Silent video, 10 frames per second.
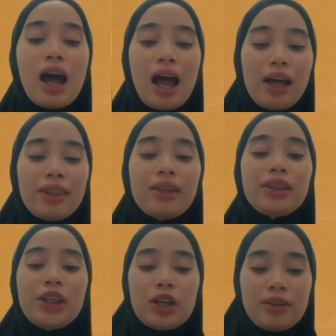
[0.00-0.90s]

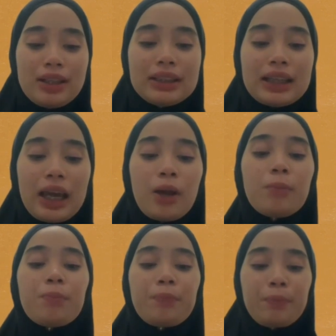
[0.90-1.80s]
other theories
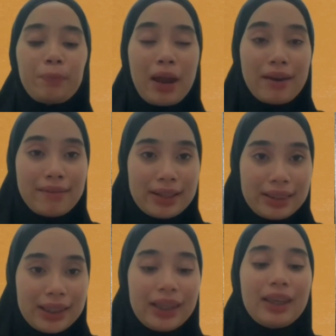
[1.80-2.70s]
in
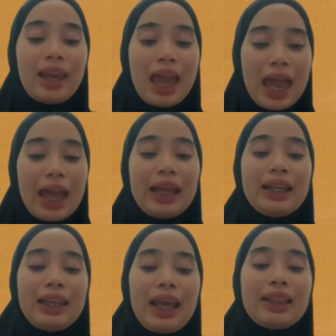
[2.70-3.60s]
parenting
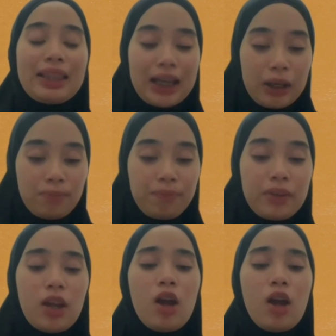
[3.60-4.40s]
at that time,